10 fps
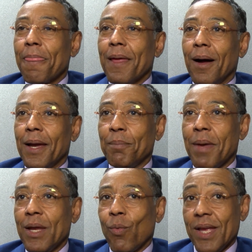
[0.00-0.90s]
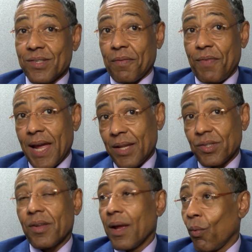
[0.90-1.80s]
Uh, in many ways, the fans
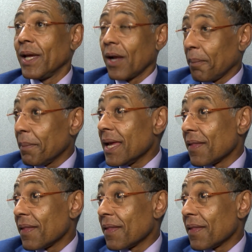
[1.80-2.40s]
today wait on me.